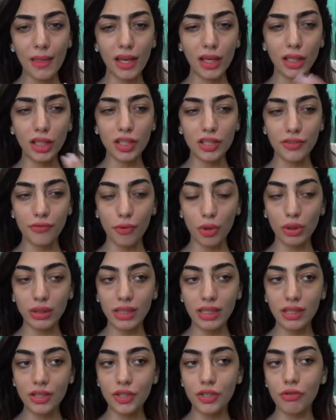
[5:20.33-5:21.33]
an
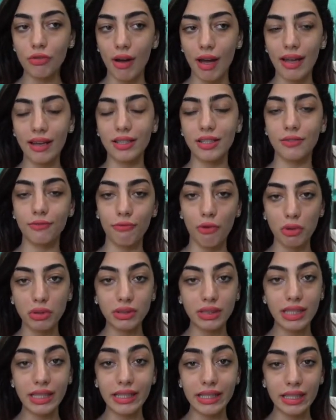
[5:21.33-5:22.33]
exfoliator so I
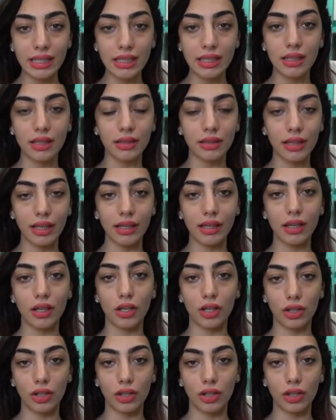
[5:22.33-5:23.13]
exfoliated like